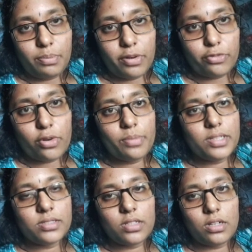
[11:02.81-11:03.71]

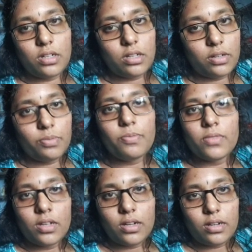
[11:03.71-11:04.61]
performance in
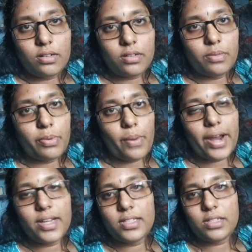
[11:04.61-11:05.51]
providing the